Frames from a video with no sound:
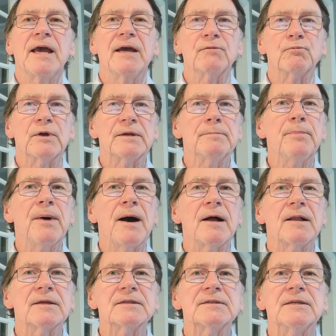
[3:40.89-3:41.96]
and written
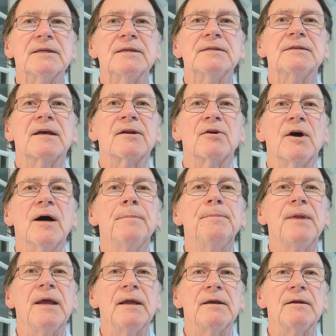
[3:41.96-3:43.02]
policies that are
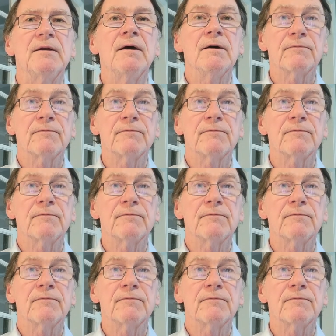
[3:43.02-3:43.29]
updated